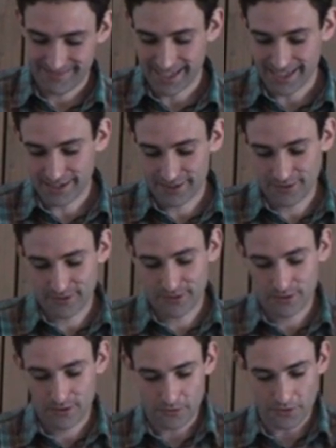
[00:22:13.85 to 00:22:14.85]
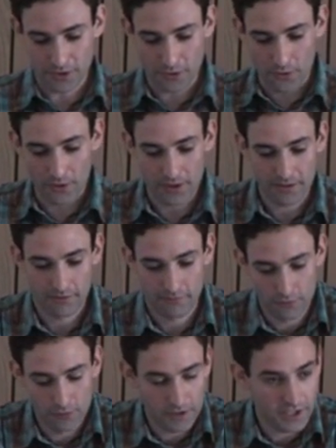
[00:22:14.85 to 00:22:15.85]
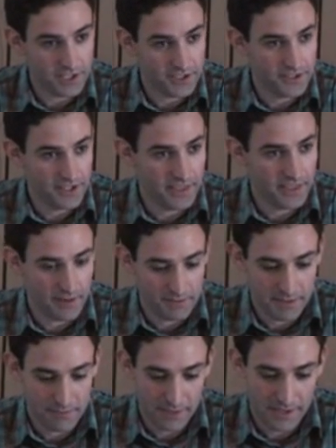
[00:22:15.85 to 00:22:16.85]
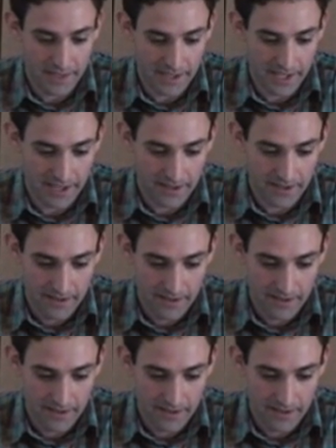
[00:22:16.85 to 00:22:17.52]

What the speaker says: to record full history in the MDP. And then